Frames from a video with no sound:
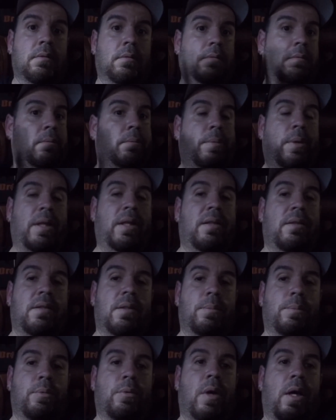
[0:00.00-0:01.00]
Plain and
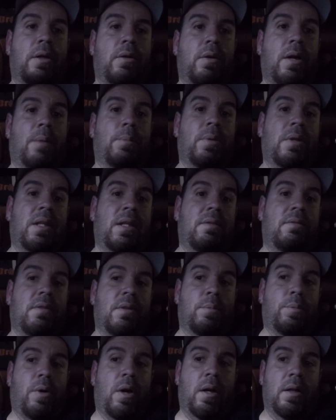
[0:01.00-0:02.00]
simple. I do not believe in the
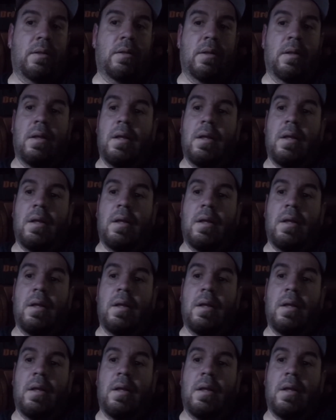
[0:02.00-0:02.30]
product.